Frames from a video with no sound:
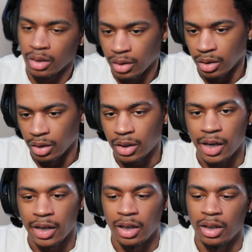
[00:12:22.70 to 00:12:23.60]

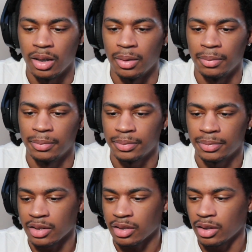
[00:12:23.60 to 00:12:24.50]
Okay,
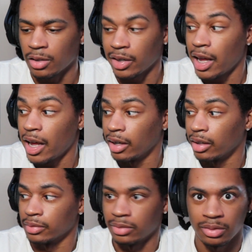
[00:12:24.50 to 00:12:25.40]
that's enough of that.
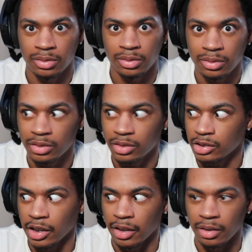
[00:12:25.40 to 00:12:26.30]

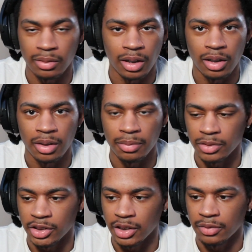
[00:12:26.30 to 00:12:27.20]
Shit.
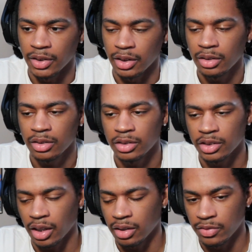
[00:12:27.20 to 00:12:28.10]
Gen V,
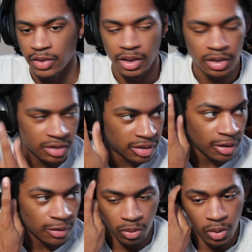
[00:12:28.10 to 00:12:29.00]
Seth
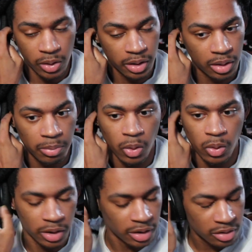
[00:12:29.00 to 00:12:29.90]
Rogen, the
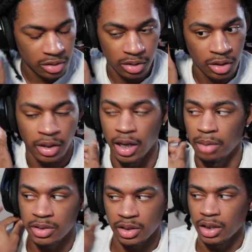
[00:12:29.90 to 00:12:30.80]
boys.
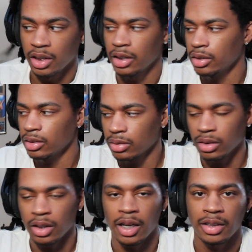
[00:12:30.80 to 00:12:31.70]
Amazon,
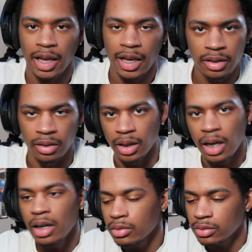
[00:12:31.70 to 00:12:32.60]
like damn,
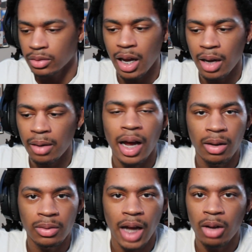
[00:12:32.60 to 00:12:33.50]

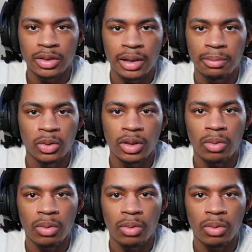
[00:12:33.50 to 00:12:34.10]
how deep do y'all want to